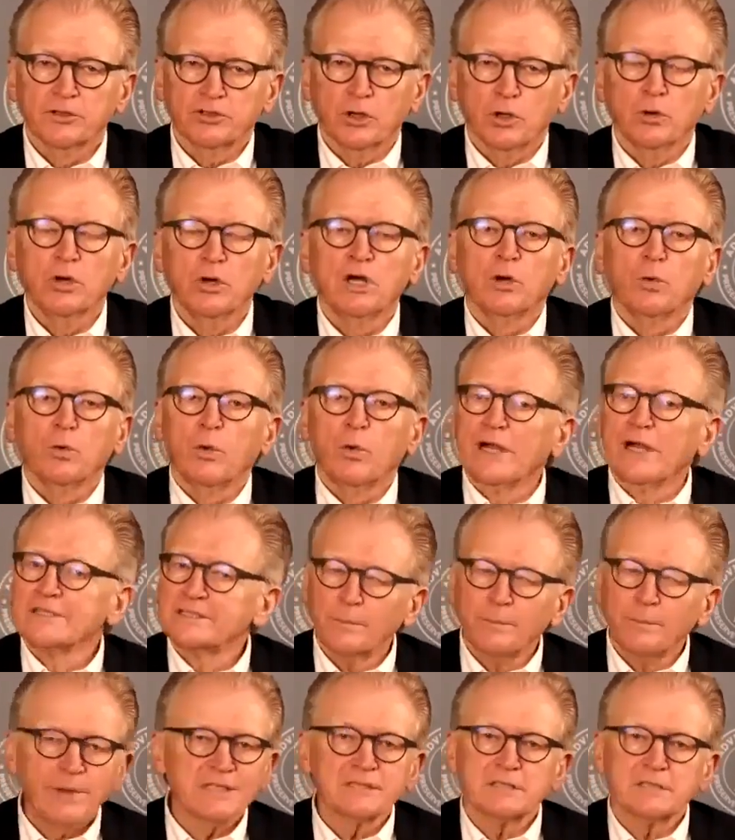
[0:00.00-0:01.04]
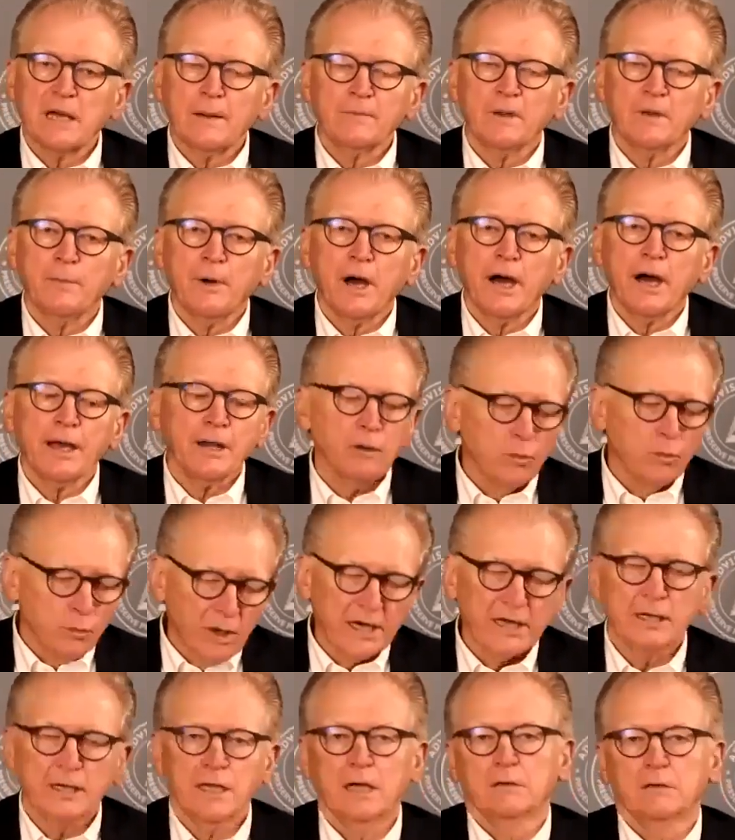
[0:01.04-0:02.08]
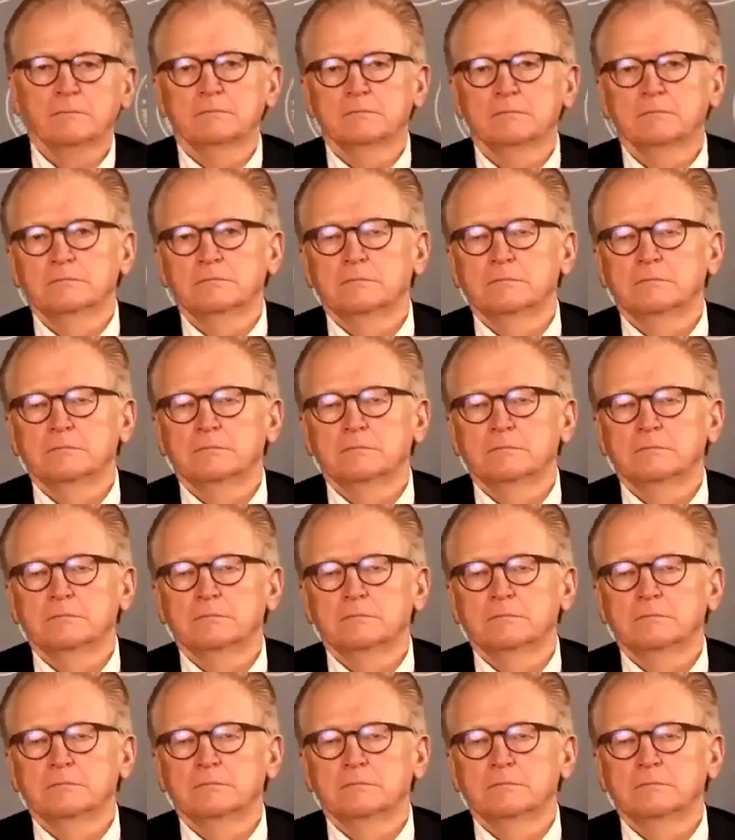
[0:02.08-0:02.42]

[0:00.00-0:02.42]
So when's the best time to buy? Right now.